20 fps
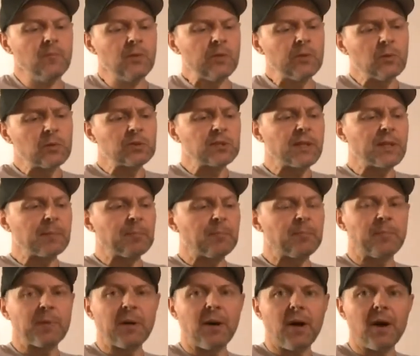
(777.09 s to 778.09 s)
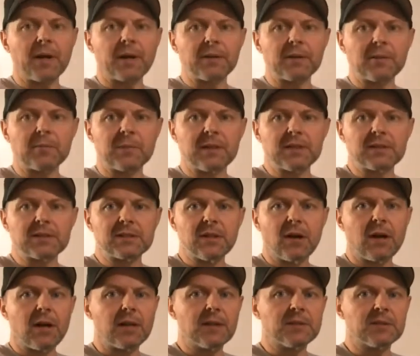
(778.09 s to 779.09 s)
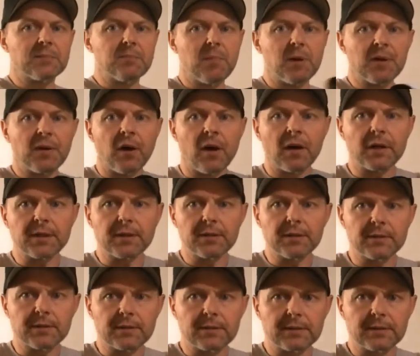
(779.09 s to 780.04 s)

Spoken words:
Looks like binocular, but it's not. It's monocular.